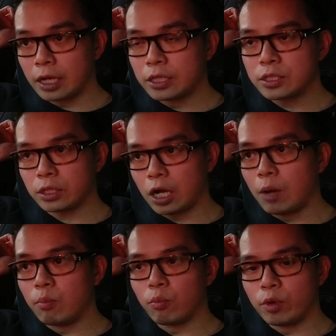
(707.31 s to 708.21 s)
does
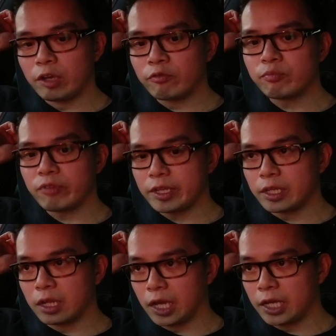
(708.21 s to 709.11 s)
come with
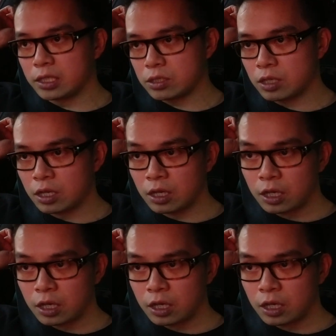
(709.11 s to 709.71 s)
braided lines,